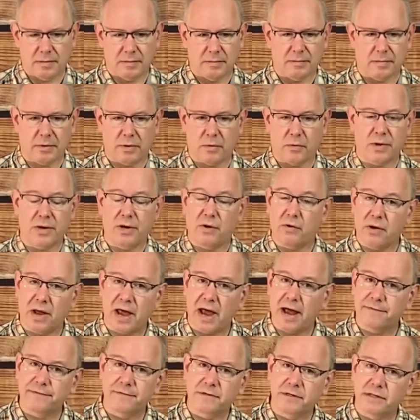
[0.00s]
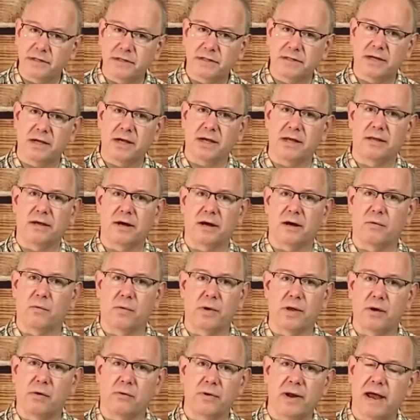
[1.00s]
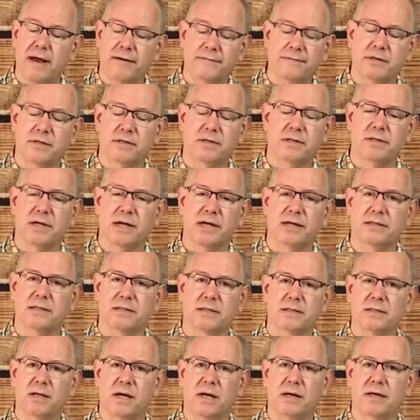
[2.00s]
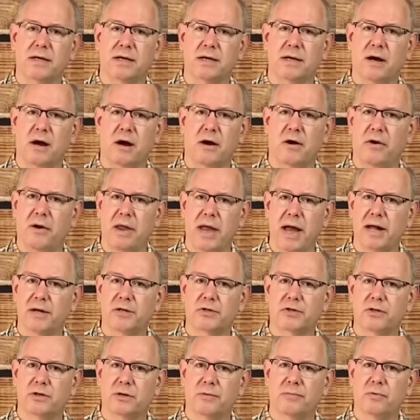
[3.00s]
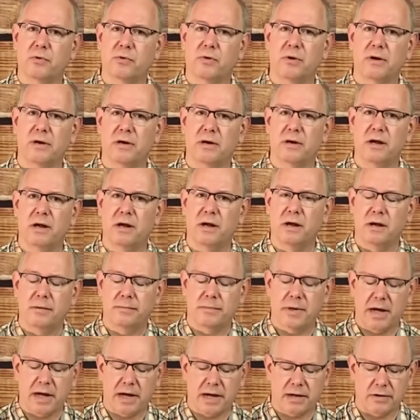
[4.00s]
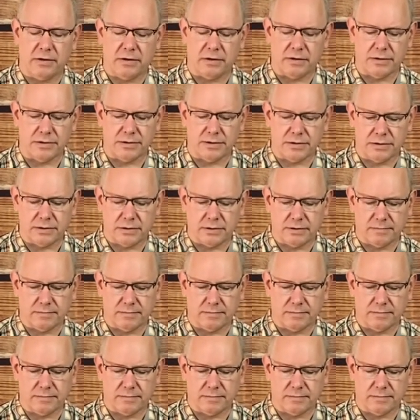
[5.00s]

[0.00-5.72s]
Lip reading: But we don't have to stay there. We don't have to stay stuck in our natural-born patterns.